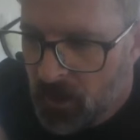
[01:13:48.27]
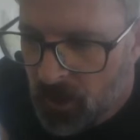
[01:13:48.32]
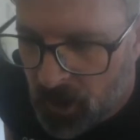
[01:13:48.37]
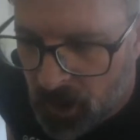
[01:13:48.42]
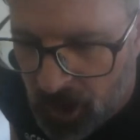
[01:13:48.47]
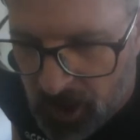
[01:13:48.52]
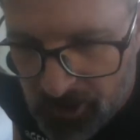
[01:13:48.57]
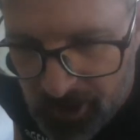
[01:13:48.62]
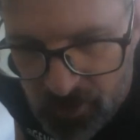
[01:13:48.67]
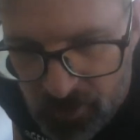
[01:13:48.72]

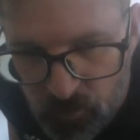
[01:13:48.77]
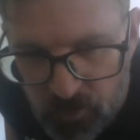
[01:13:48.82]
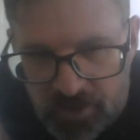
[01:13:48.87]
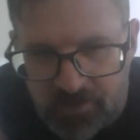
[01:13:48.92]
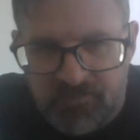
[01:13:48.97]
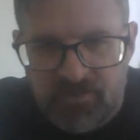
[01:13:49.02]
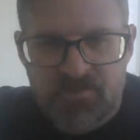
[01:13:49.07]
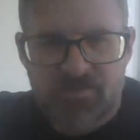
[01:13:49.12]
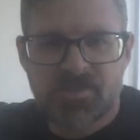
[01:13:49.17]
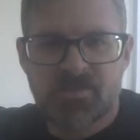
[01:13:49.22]
All right,
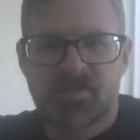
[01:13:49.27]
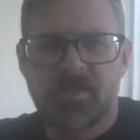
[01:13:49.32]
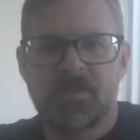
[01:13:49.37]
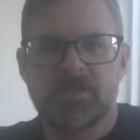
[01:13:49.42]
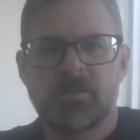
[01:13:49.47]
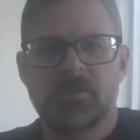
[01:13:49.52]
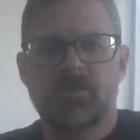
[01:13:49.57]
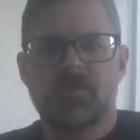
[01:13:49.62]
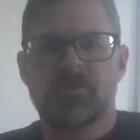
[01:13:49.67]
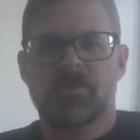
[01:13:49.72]
weaving
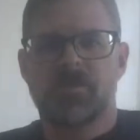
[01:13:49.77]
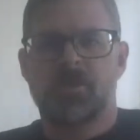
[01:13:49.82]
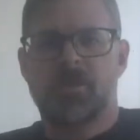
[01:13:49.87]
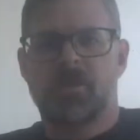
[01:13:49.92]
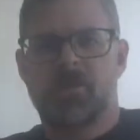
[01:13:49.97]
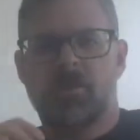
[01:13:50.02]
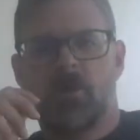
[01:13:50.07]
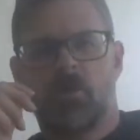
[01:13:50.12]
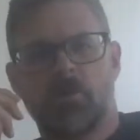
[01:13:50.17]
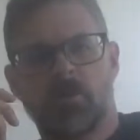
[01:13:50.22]
signals and
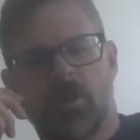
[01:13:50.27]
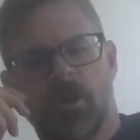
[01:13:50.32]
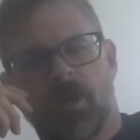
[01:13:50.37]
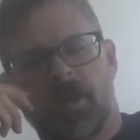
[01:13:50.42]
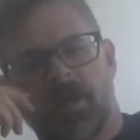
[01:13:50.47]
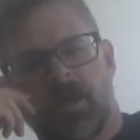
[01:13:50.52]
code line